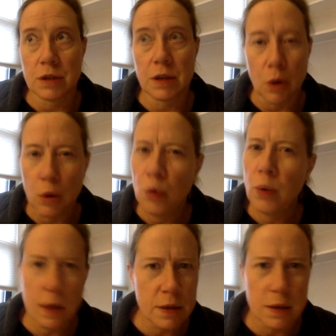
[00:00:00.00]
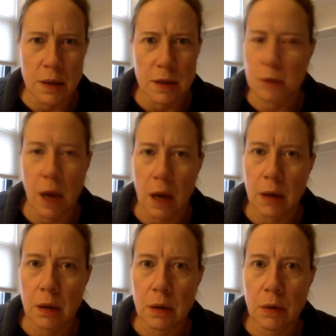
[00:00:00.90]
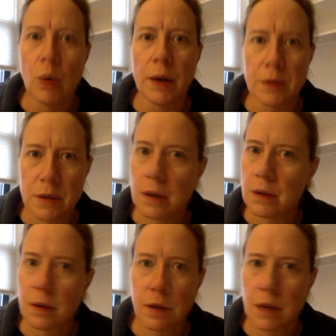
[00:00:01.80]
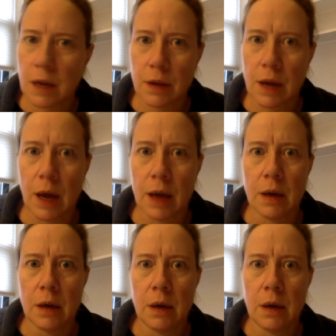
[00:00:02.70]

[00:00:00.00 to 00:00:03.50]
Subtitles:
It's like, who is this man who wants to think that